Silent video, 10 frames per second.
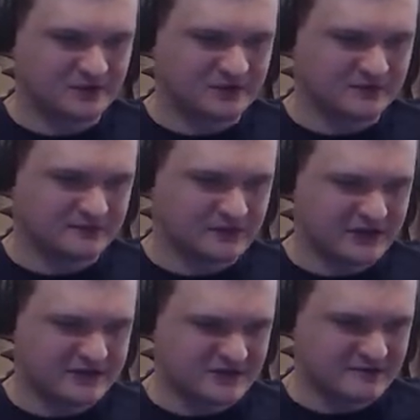A lot
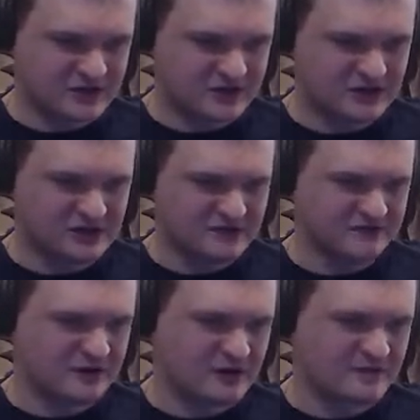of jump kicking, a lot
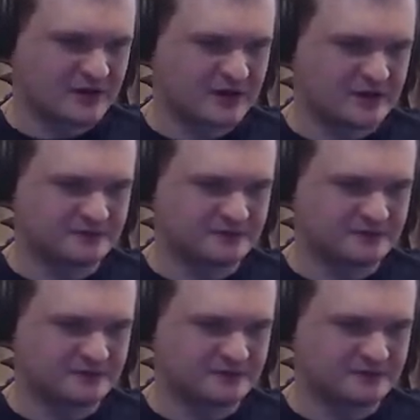of ground pounding.